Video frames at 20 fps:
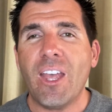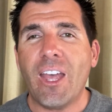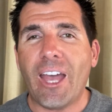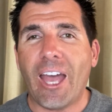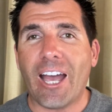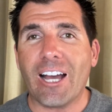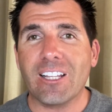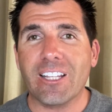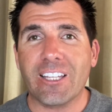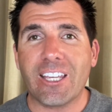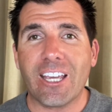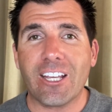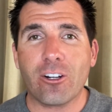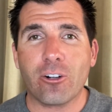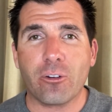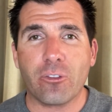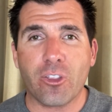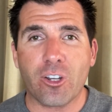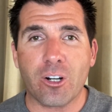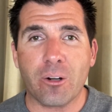allocated
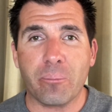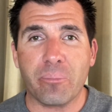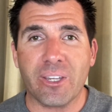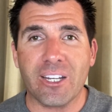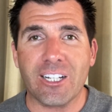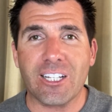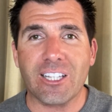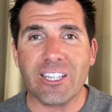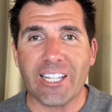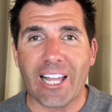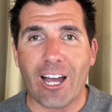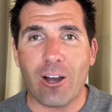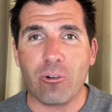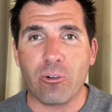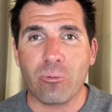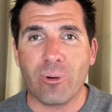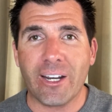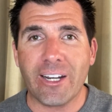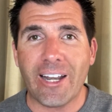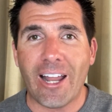or that are being allowed
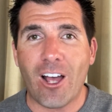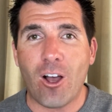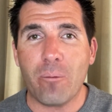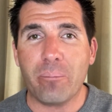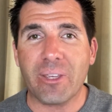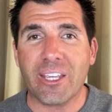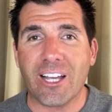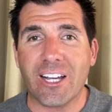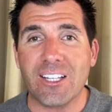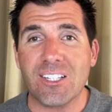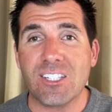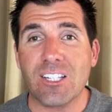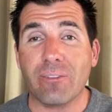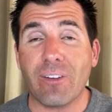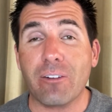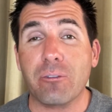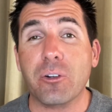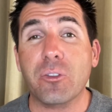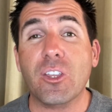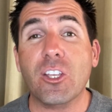right now because of
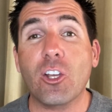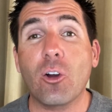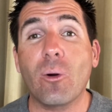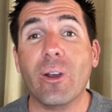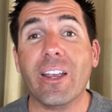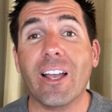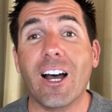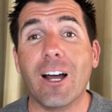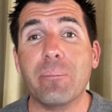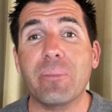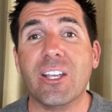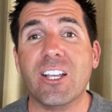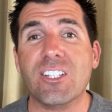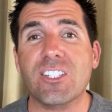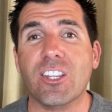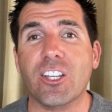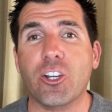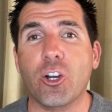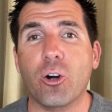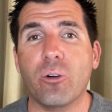everything going on, because
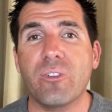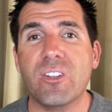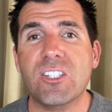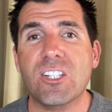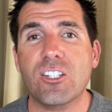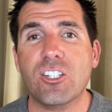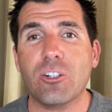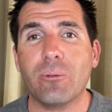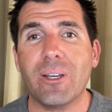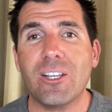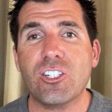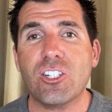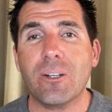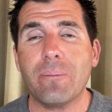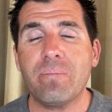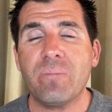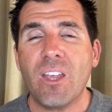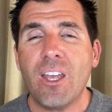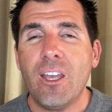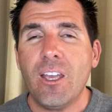of the COVID
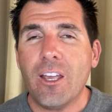situation,